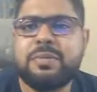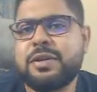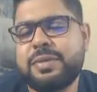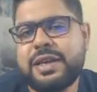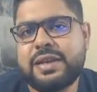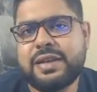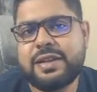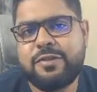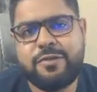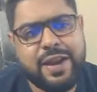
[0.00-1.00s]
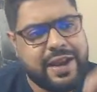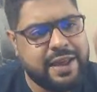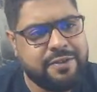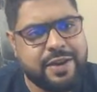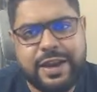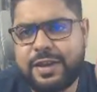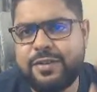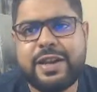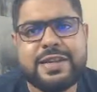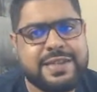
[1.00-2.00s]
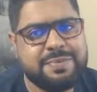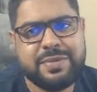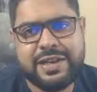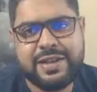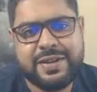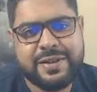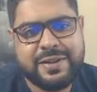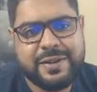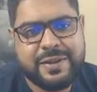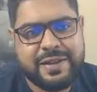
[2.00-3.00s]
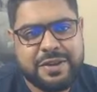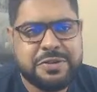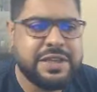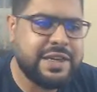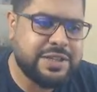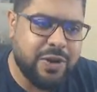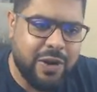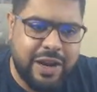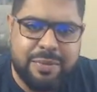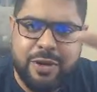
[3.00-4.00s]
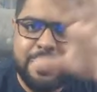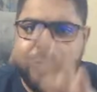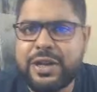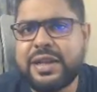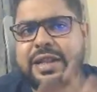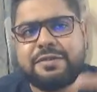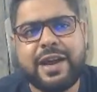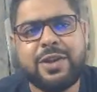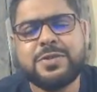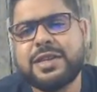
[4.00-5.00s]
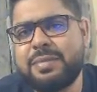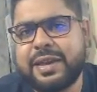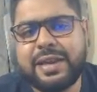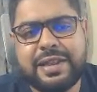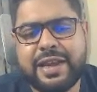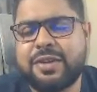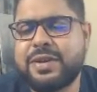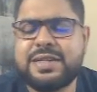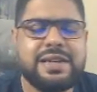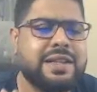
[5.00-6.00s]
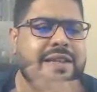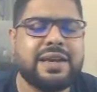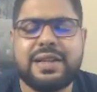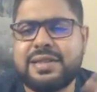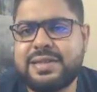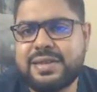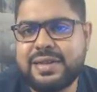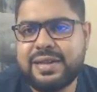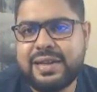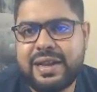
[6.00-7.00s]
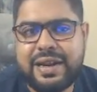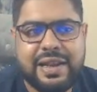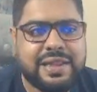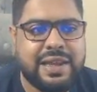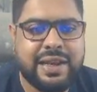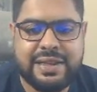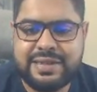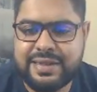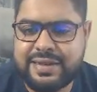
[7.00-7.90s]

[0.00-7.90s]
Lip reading: B. Very, very, very simple. You see, it's all about putting the values and making the equation, nothing else. Nothing else.